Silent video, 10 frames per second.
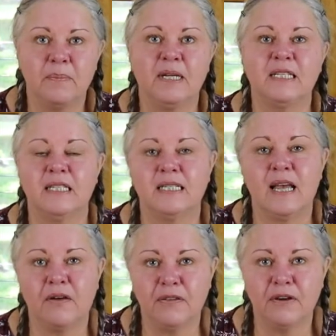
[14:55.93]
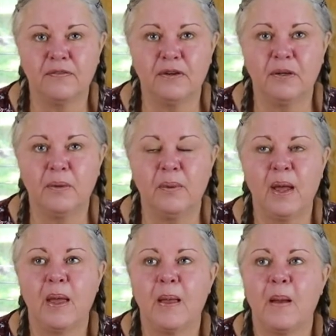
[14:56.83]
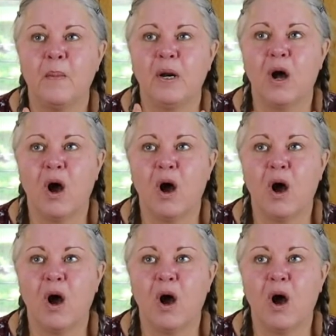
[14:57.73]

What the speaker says: because it is healthier for you, but